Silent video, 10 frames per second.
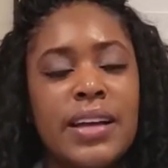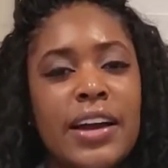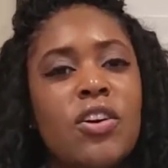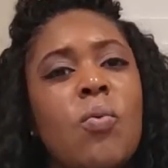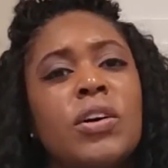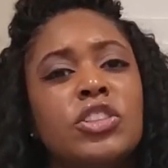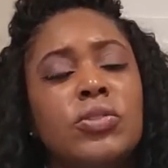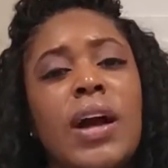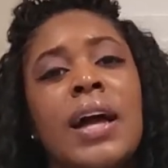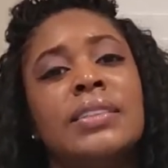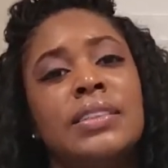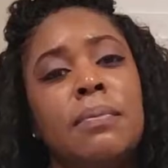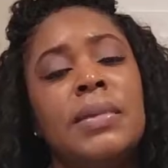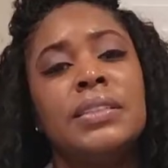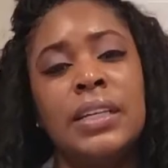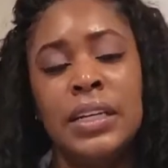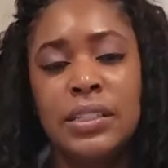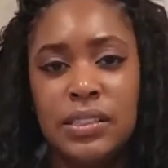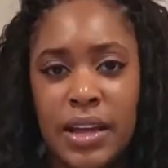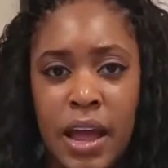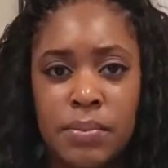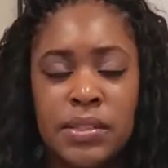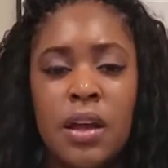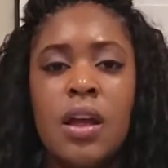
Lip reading: I don't want you guys to miss any steps.